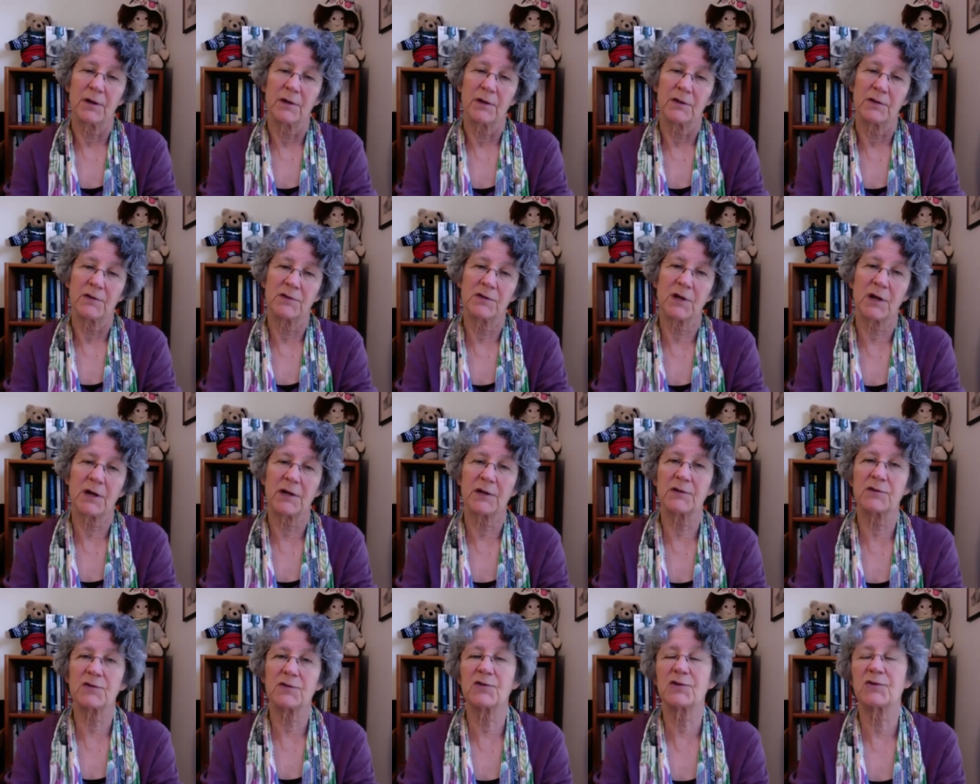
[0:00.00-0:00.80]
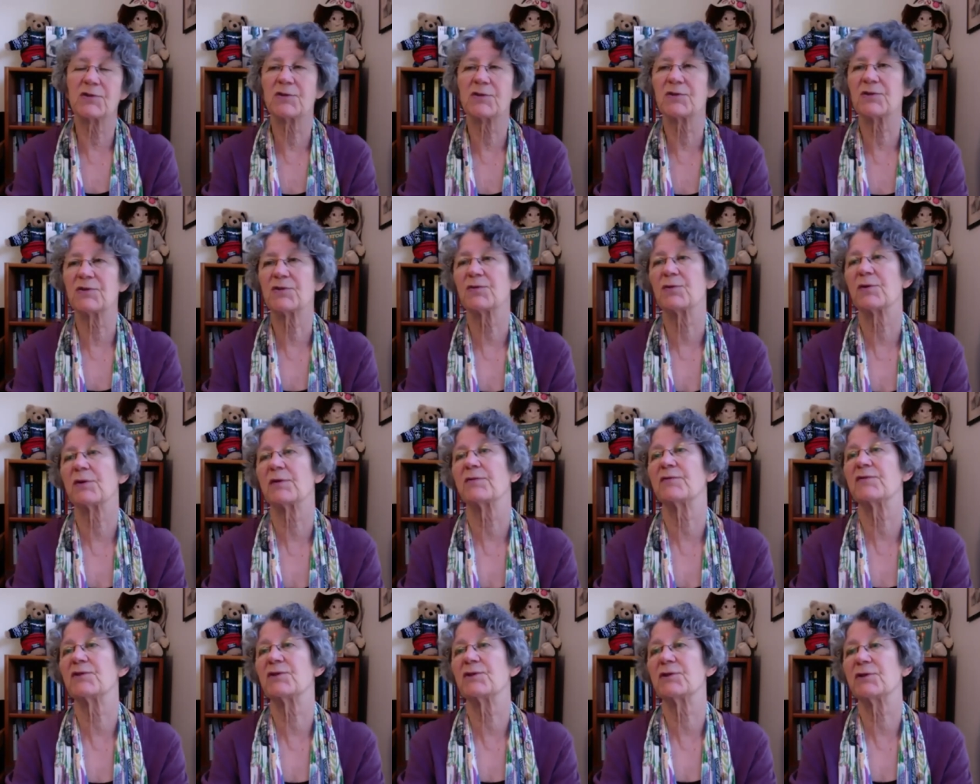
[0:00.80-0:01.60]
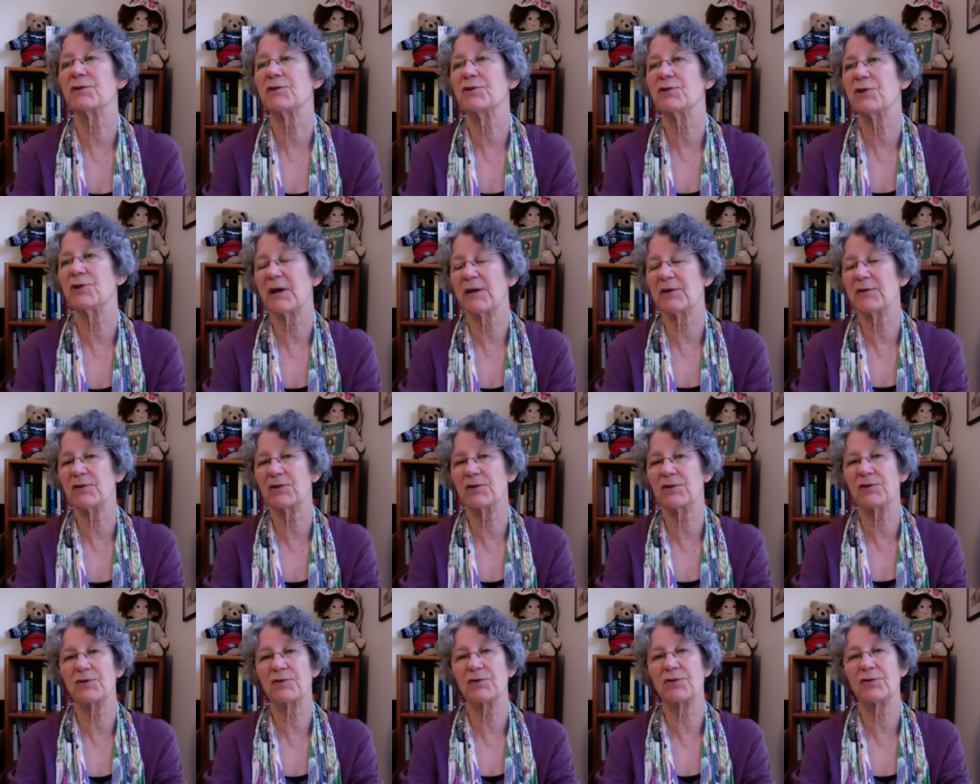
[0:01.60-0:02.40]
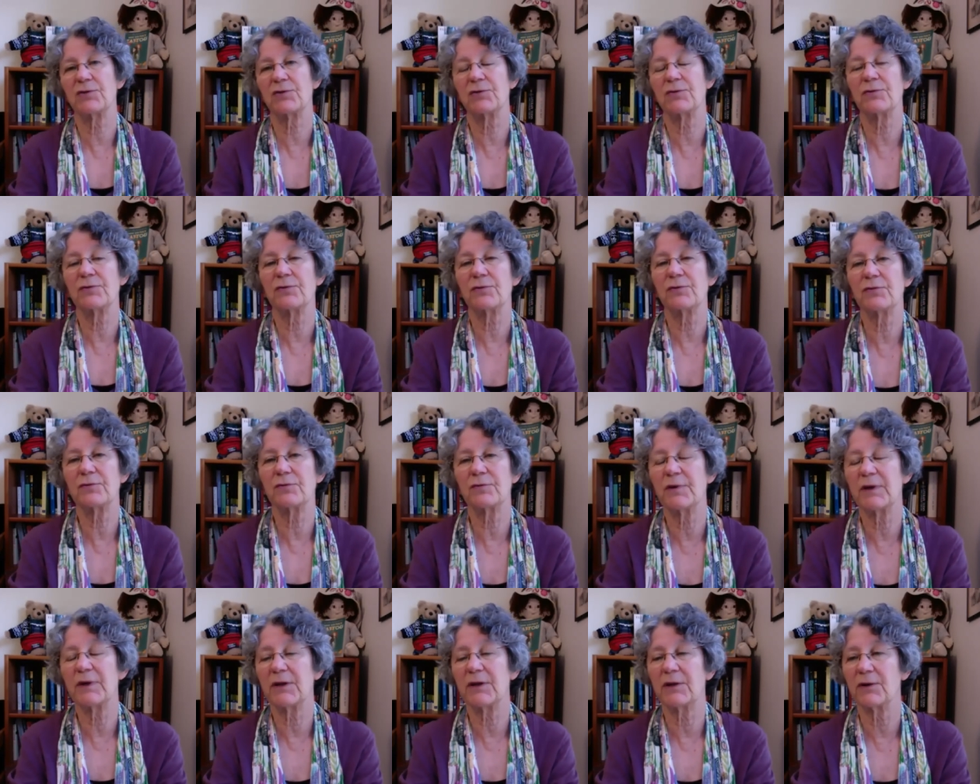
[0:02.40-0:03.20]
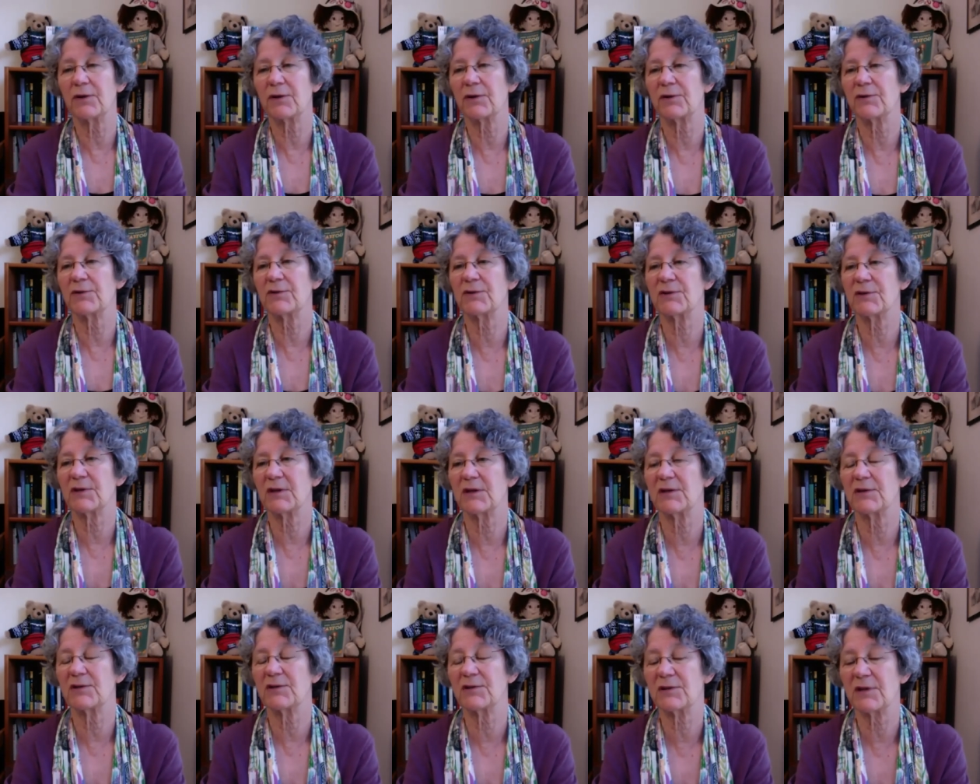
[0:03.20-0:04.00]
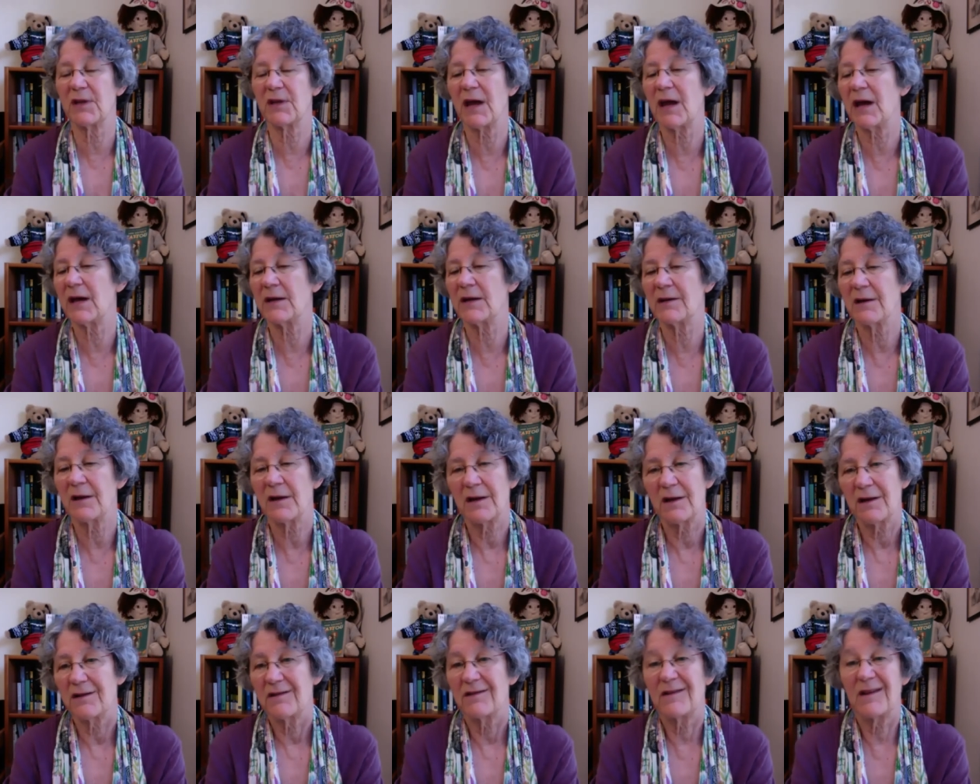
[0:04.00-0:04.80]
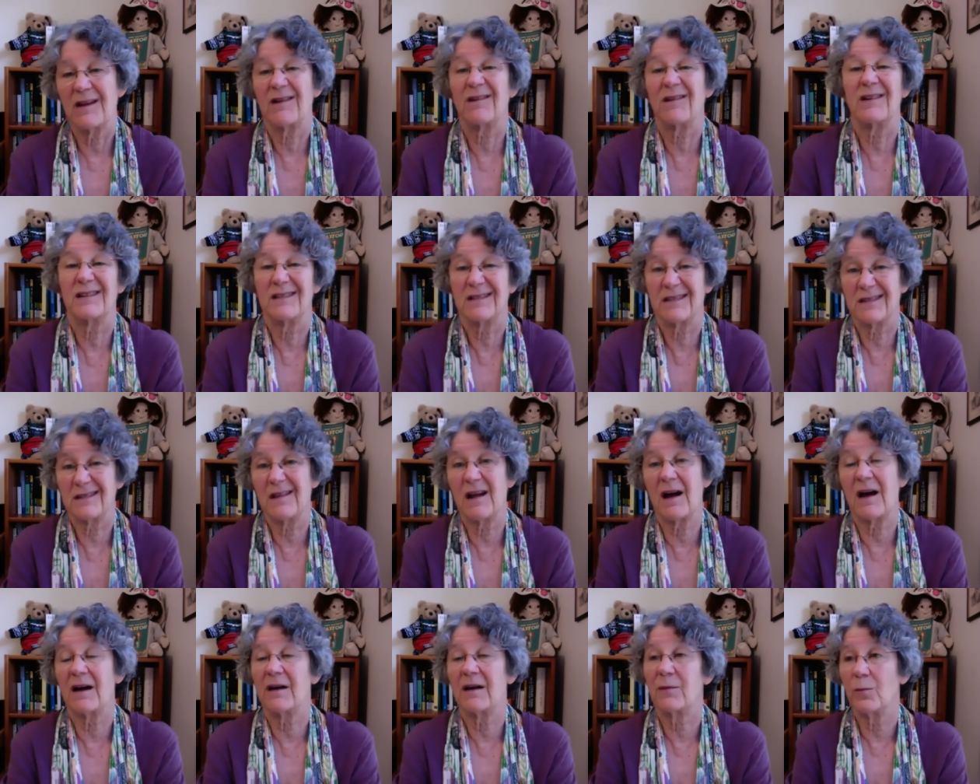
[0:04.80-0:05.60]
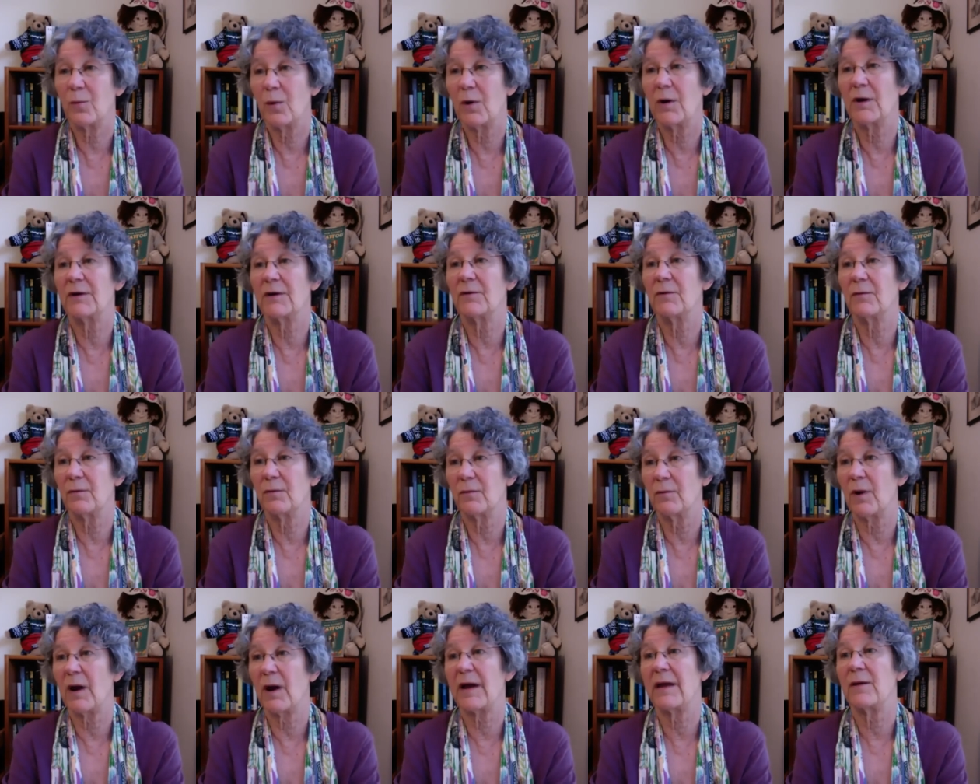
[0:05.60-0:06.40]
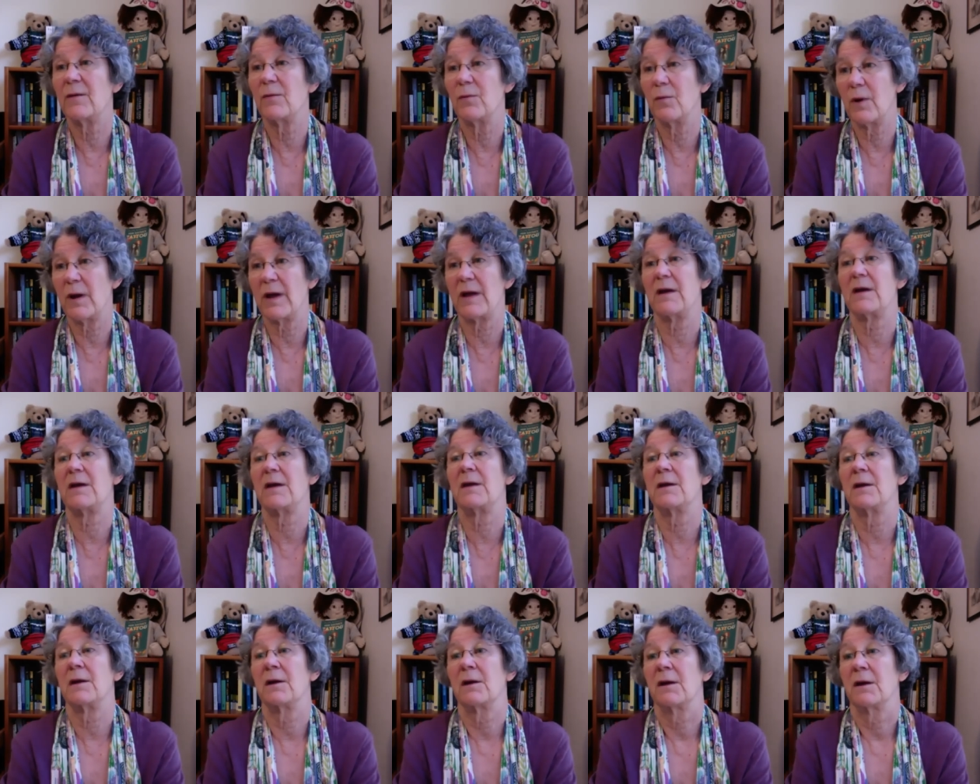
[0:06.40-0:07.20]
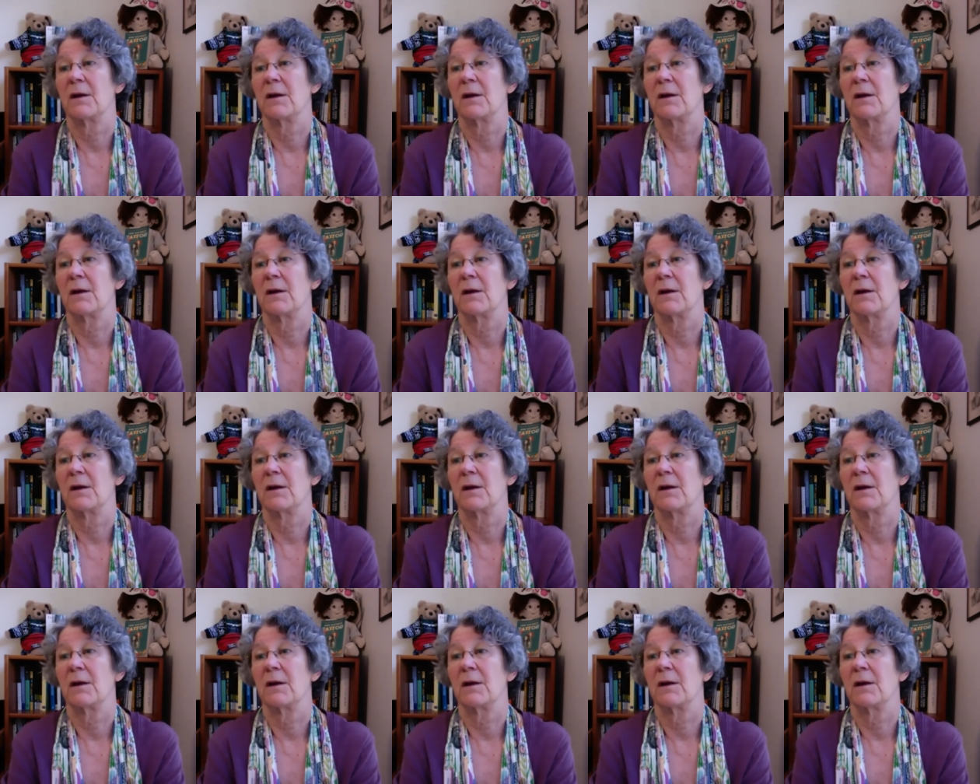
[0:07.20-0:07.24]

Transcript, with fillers: does sort of suggest to readers is that there is not one right way.